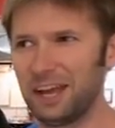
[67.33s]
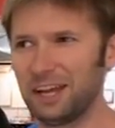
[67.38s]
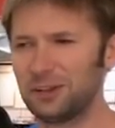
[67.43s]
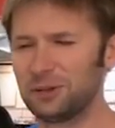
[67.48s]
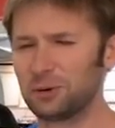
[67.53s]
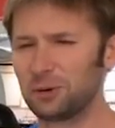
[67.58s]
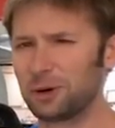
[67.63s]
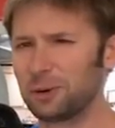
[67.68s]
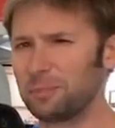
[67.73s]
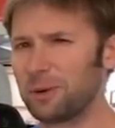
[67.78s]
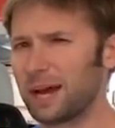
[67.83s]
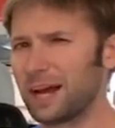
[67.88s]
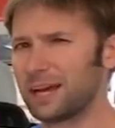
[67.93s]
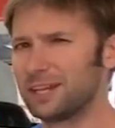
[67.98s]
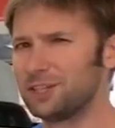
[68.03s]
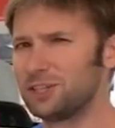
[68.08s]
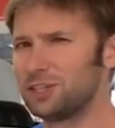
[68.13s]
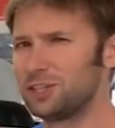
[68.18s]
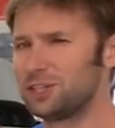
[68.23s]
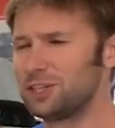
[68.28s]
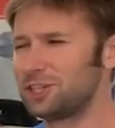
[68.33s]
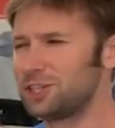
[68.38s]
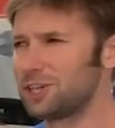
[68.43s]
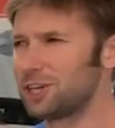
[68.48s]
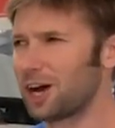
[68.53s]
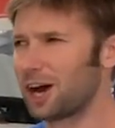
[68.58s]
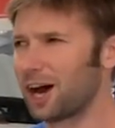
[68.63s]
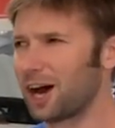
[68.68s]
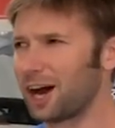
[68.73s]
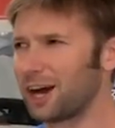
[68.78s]
and or bad
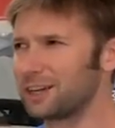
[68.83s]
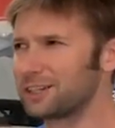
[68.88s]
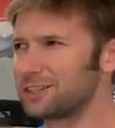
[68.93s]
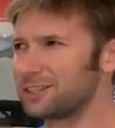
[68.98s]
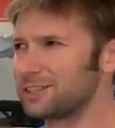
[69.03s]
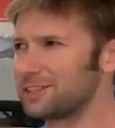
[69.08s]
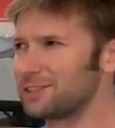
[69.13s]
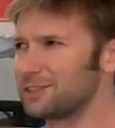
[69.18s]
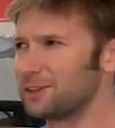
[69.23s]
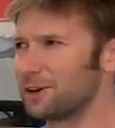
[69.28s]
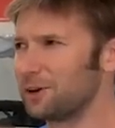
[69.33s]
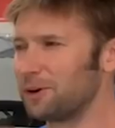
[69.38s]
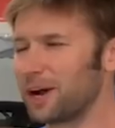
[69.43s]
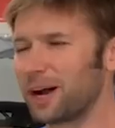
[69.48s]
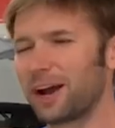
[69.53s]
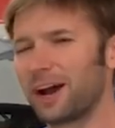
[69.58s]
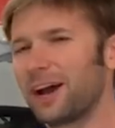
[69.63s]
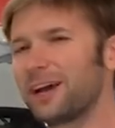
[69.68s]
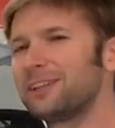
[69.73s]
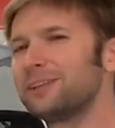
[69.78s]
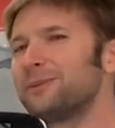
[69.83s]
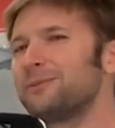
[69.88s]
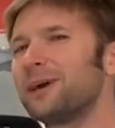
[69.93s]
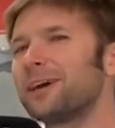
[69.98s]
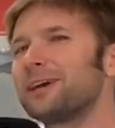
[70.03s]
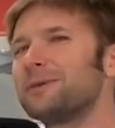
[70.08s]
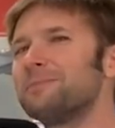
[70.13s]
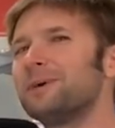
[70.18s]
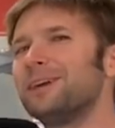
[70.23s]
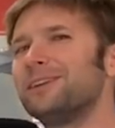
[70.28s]
shocks. So I highly
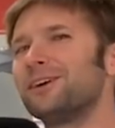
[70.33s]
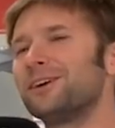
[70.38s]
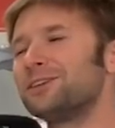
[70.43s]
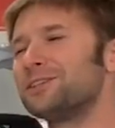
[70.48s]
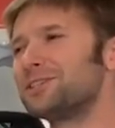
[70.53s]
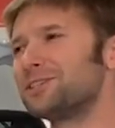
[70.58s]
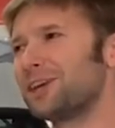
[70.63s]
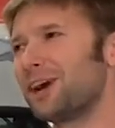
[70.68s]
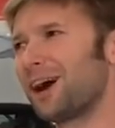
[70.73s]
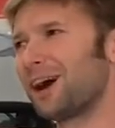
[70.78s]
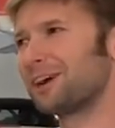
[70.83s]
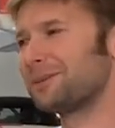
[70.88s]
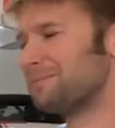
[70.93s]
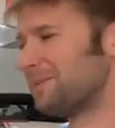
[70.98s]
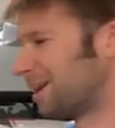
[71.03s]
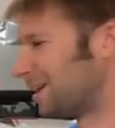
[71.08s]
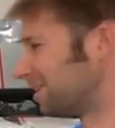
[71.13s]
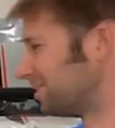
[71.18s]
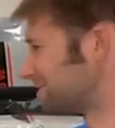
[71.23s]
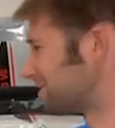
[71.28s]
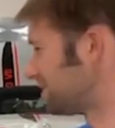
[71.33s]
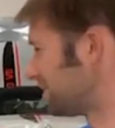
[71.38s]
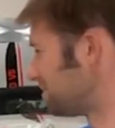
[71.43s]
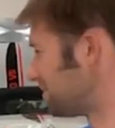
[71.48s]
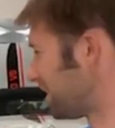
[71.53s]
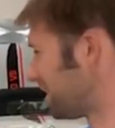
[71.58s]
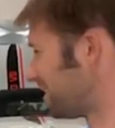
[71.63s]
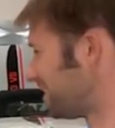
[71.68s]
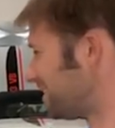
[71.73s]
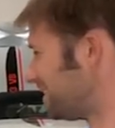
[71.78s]
recommend our shock mounts. I'm
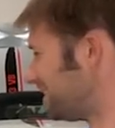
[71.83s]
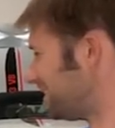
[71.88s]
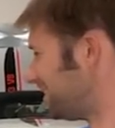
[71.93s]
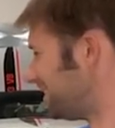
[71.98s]
not.